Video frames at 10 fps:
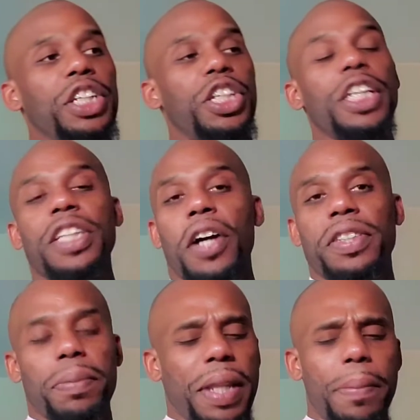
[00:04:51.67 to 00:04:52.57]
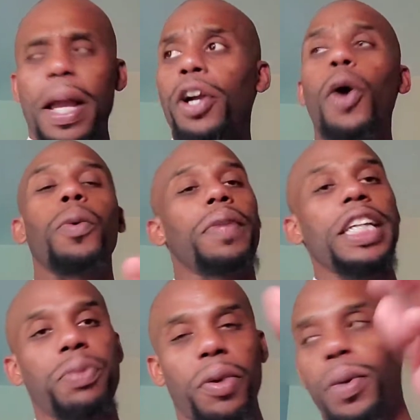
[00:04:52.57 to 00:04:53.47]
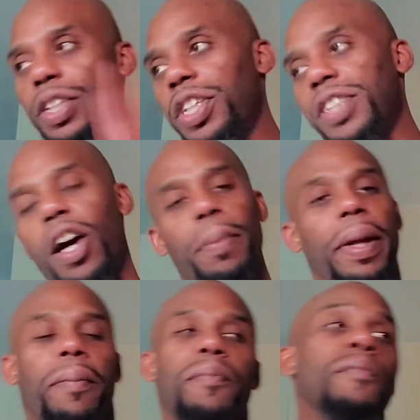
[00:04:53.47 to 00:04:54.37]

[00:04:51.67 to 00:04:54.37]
she saw something in me. Oh, that's what it was. She saw me.